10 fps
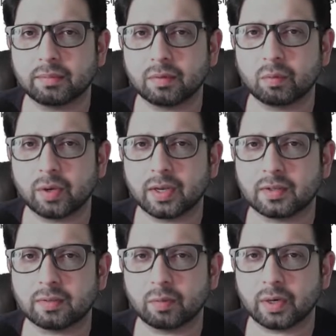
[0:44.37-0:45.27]
what
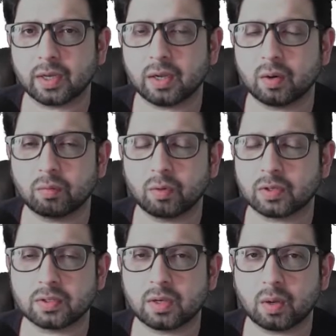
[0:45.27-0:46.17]
is working on,
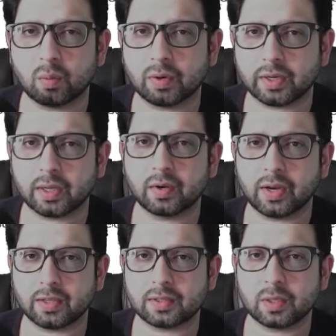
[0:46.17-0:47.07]
what's not working on
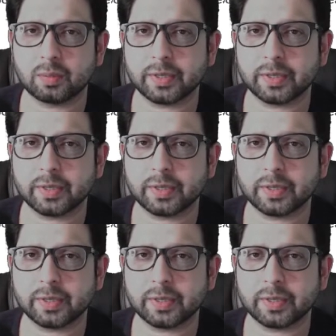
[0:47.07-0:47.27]
SEO,